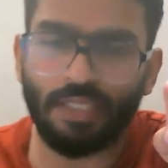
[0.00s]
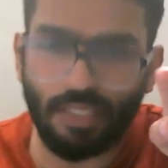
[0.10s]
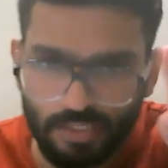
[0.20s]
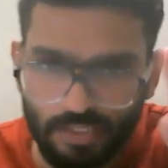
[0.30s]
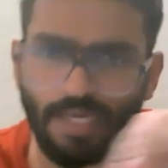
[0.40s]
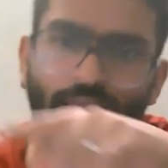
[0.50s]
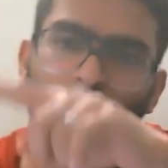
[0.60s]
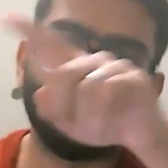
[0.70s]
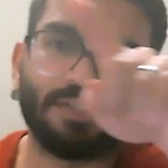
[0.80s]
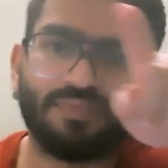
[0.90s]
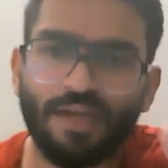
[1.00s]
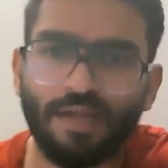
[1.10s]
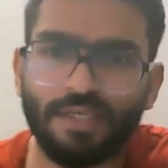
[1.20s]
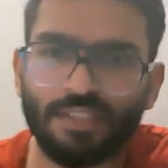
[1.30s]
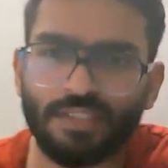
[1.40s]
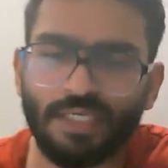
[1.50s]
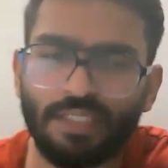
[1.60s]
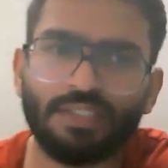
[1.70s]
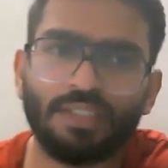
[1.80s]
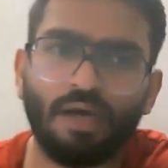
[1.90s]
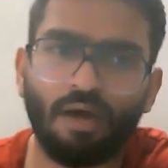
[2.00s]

northern hemisphere is